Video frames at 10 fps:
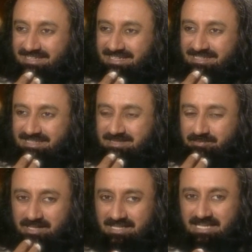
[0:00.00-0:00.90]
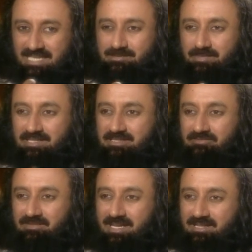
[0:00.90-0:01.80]
And the spirit aspect of
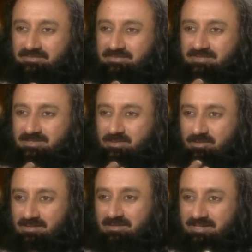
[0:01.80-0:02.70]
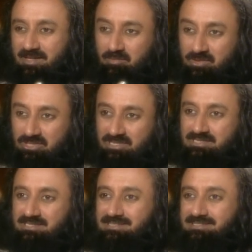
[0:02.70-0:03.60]
life is all our emotions,